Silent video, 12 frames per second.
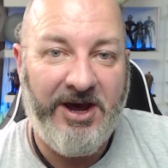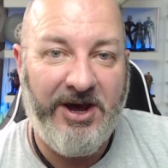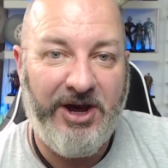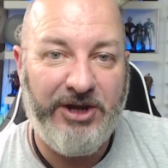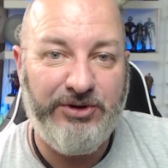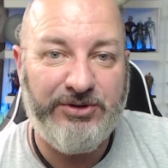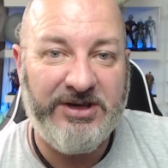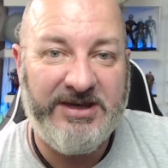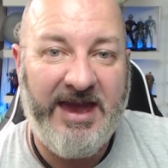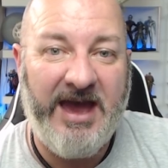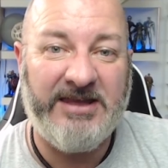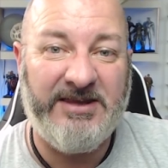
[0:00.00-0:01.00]
Uh, you could
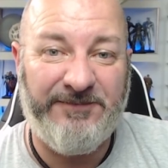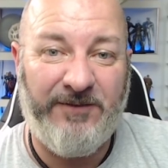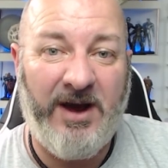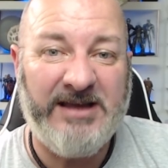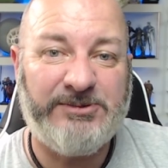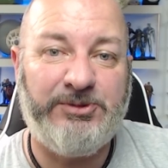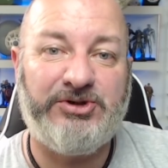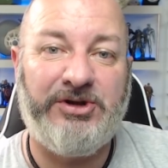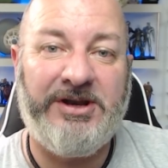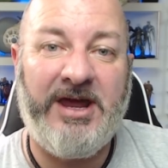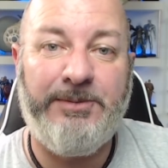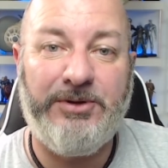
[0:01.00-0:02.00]
get a device which would
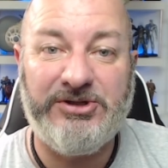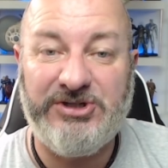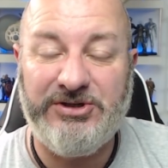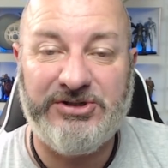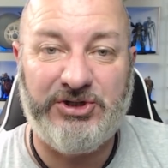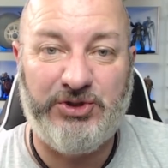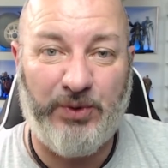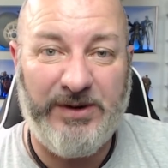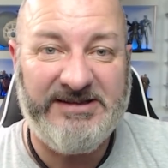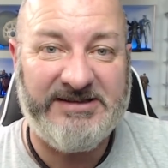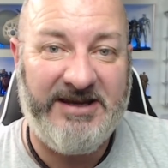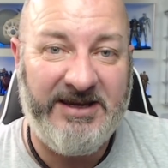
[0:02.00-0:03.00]
enable you to use a
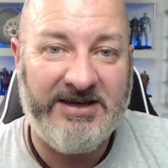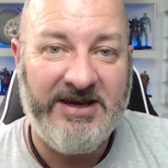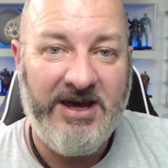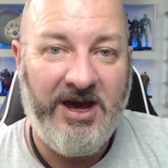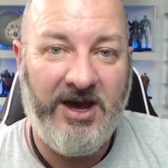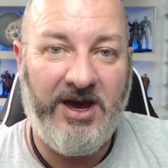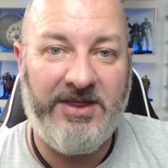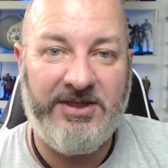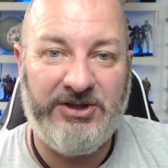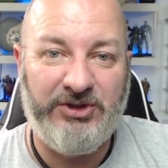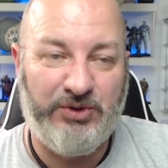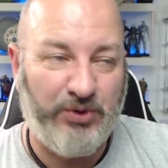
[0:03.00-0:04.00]
joystick. Uh,
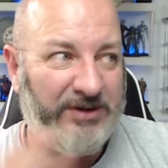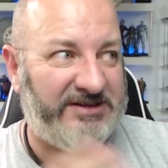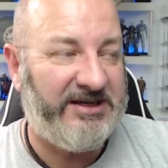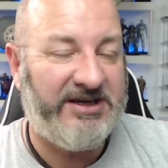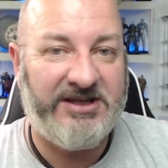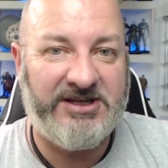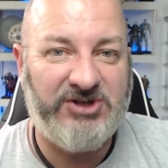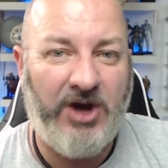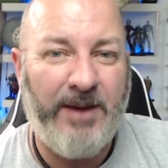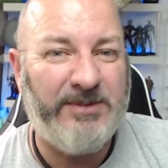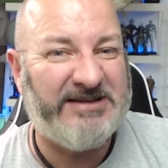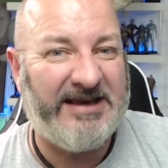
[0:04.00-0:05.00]
the joystick at the
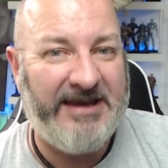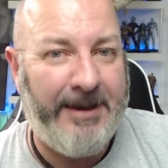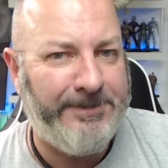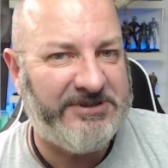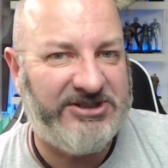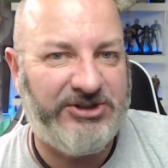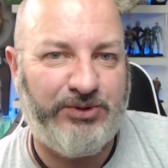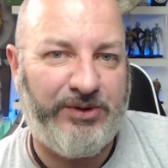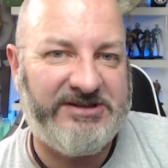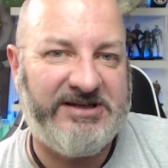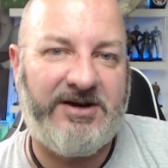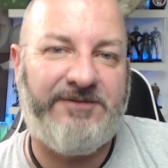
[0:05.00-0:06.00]
time was a Kempston
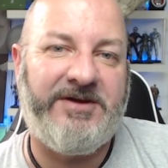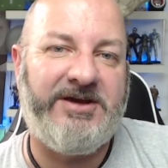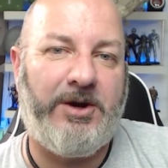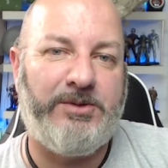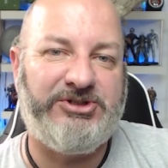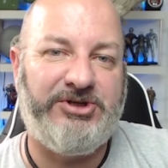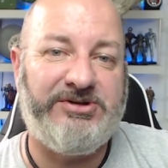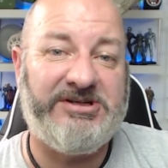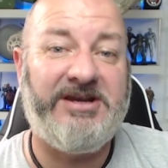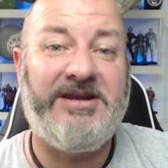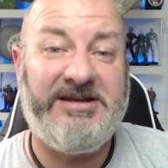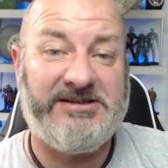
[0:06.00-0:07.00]
joystick I think I was
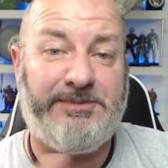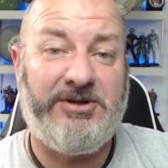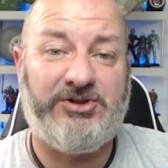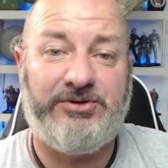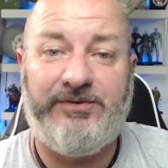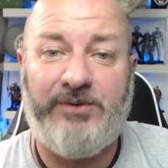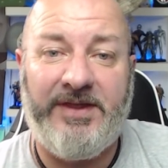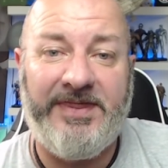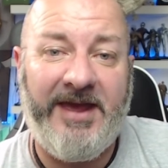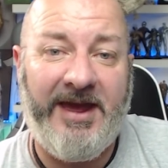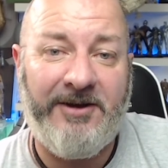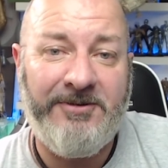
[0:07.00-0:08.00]
using and here's a picture of one
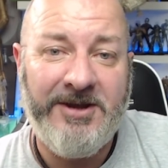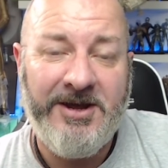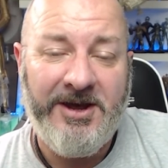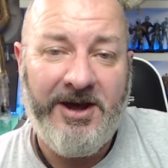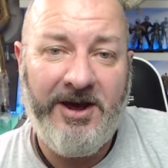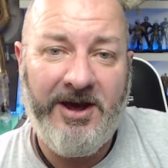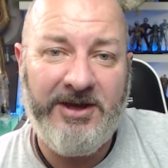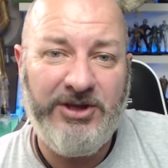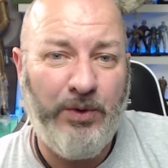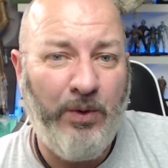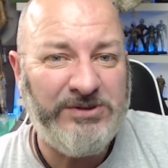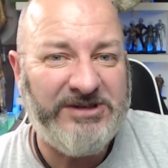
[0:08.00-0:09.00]
now. Uh,
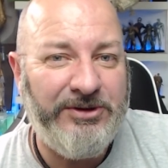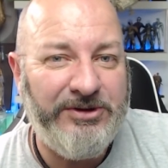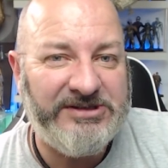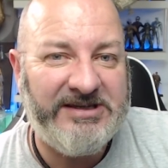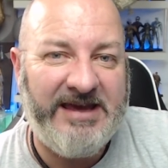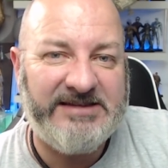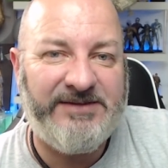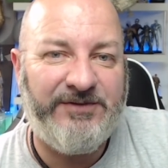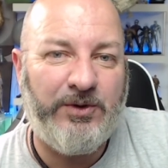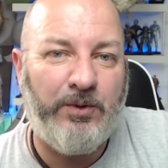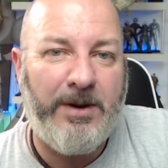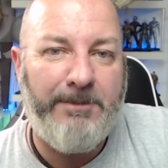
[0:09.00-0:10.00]
you also used to get
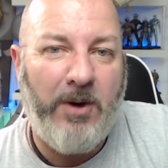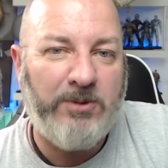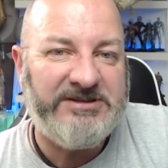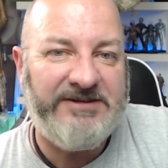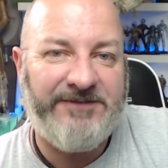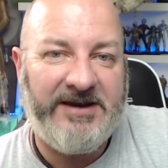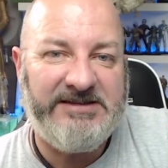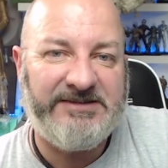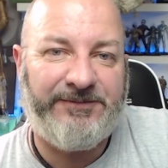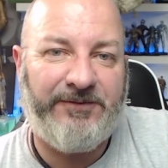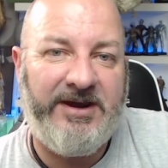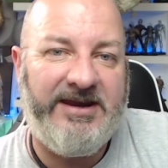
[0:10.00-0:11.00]
something called a multi-face
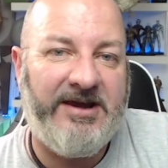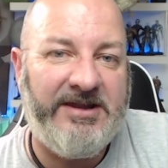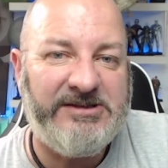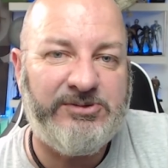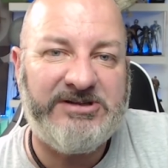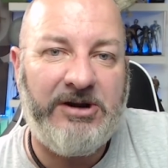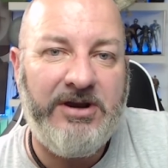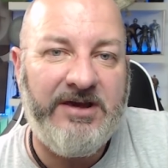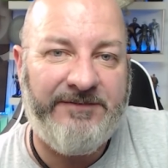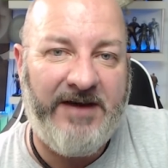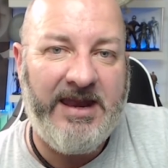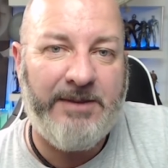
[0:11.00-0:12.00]
3. Now this was only
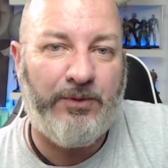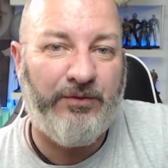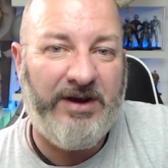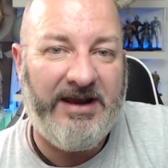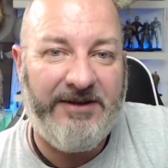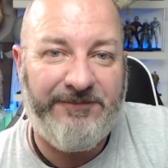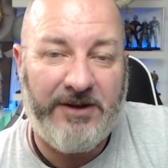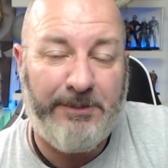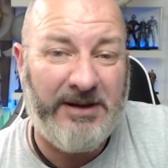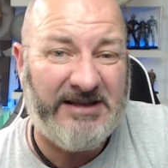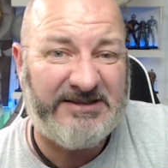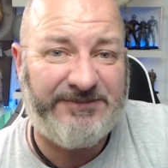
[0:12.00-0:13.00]
available really for the
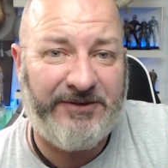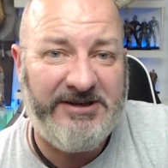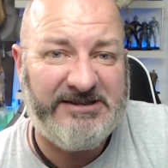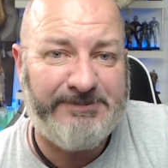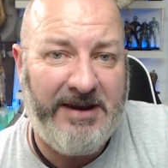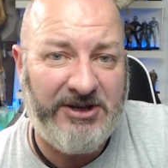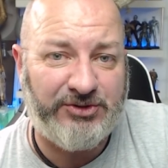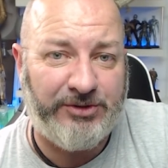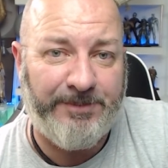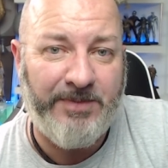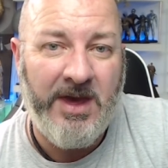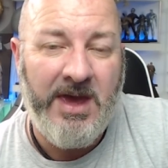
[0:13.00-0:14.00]
plus 3
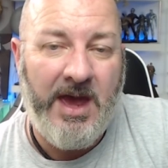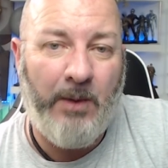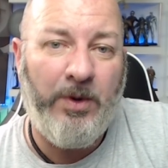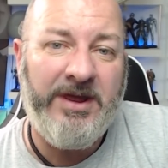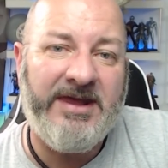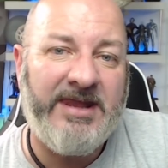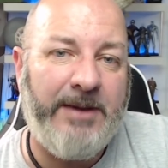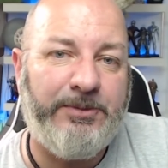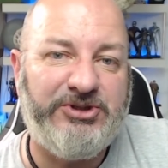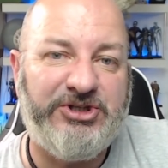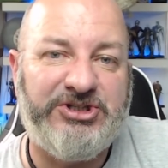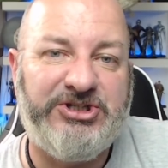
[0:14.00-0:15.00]
Spectrum and what it
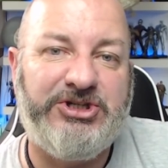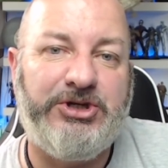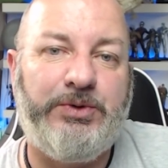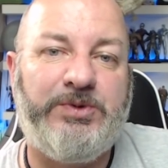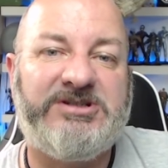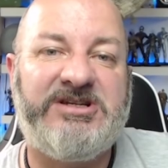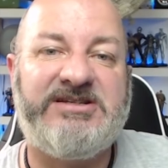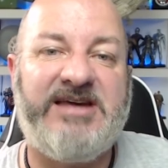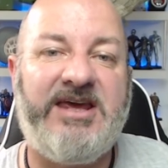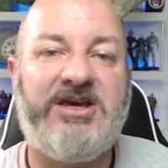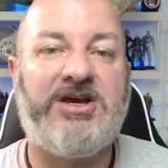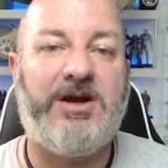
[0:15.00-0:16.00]
enabled you to do was to
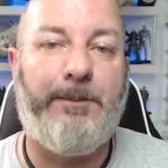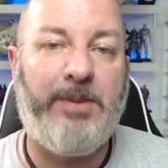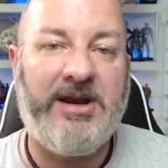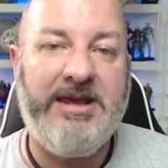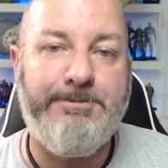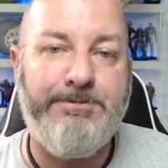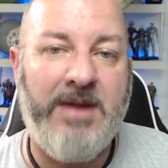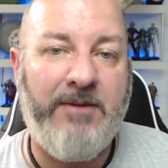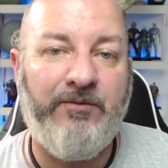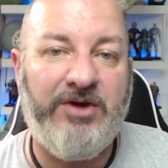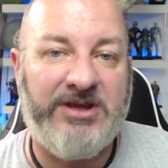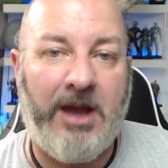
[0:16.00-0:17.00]
take a complete
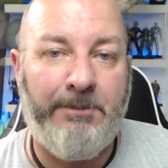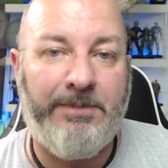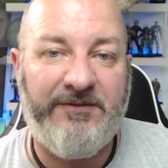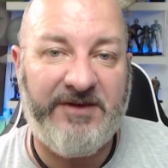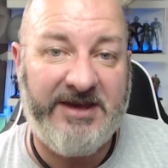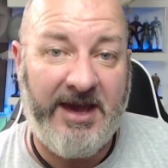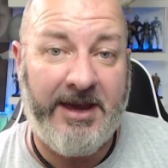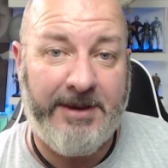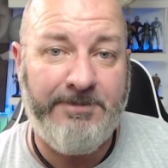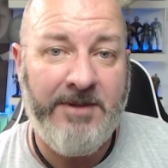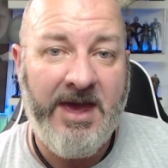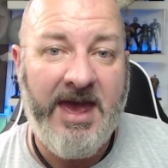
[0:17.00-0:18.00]
memory dump of a
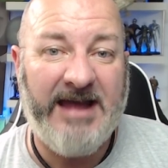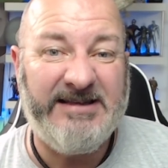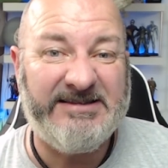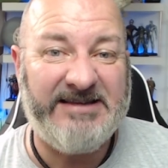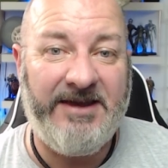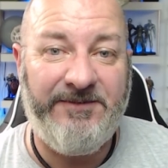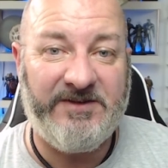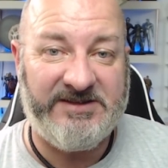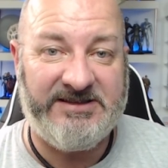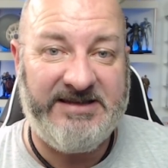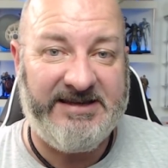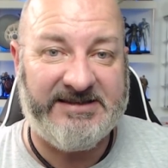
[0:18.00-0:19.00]
game and save it
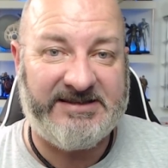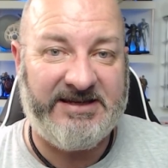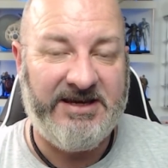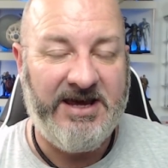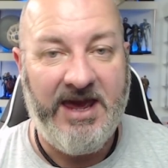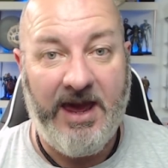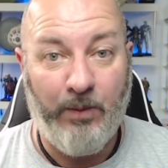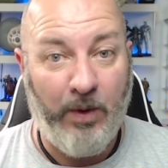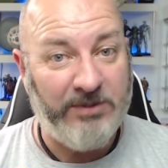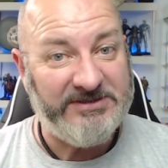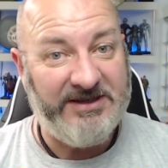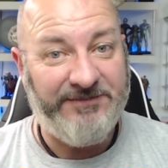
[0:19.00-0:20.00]
to disk and
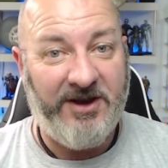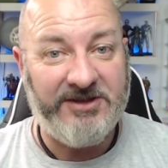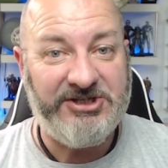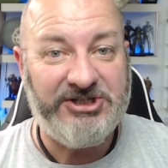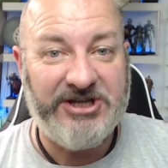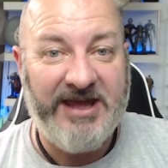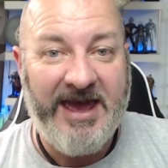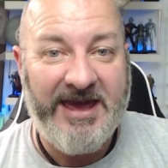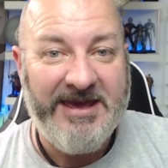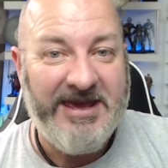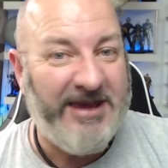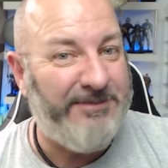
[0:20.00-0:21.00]
what was the advantage of that?
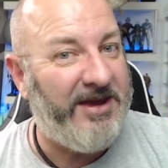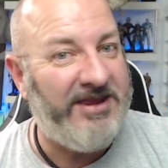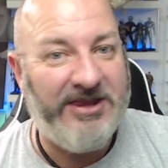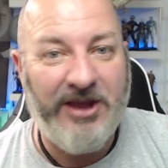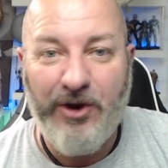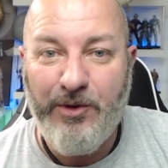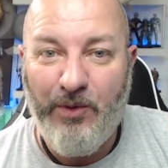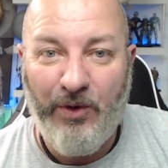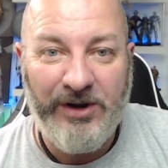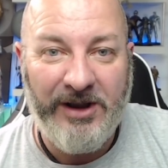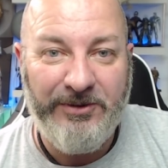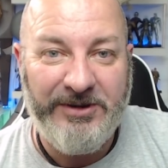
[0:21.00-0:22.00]
It meant no
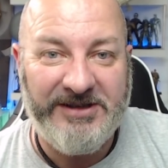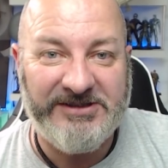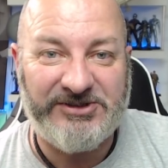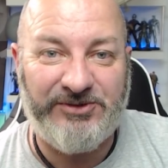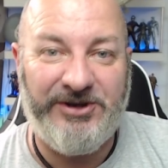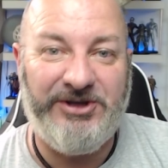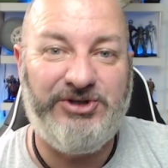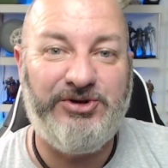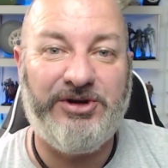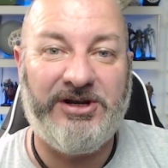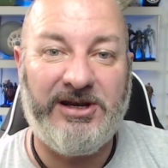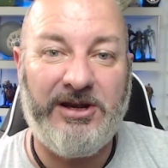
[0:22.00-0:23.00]
more loading screens. You
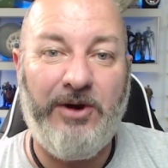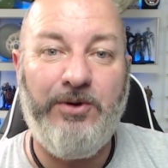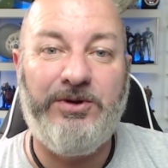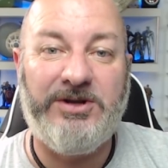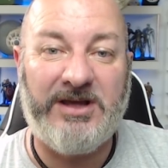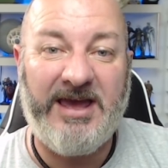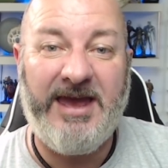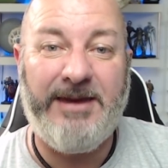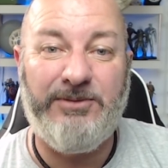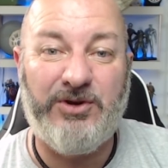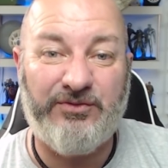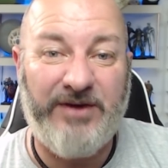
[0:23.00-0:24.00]
could load the
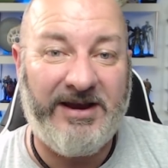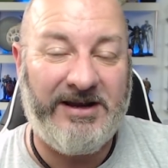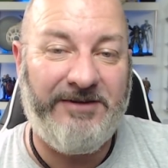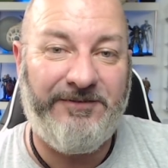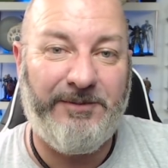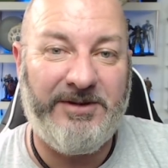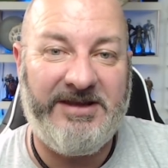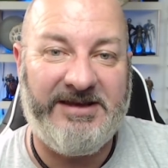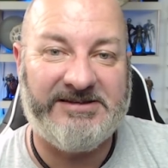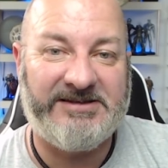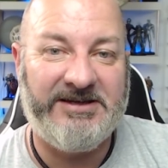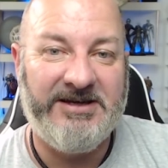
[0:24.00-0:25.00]
game directly from a
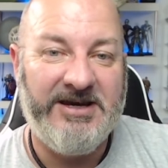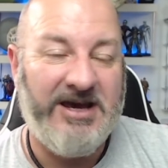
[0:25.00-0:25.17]
disc.